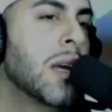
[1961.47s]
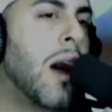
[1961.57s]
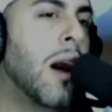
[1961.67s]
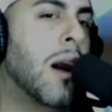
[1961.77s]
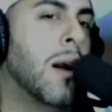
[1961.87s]

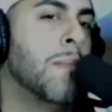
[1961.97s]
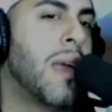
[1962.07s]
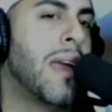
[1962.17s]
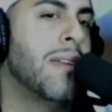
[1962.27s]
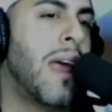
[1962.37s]

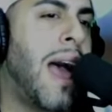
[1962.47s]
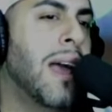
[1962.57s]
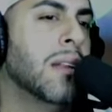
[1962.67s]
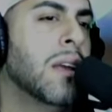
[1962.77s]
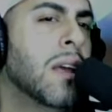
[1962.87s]
And
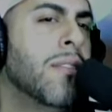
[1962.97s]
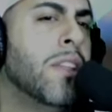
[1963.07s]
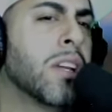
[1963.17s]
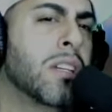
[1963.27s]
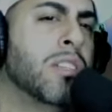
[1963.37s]
not the
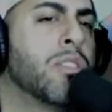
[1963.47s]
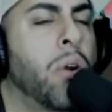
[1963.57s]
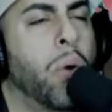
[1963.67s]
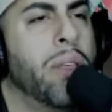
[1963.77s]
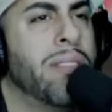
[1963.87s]

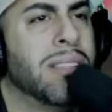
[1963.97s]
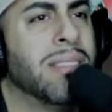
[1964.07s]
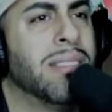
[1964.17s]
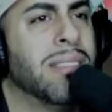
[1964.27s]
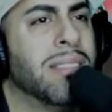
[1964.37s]
control in the
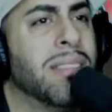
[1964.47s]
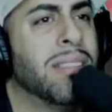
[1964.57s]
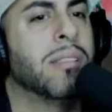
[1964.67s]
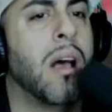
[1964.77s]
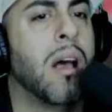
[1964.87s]
sense
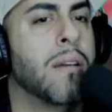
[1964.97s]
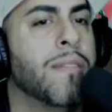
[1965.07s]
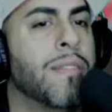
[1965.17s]
of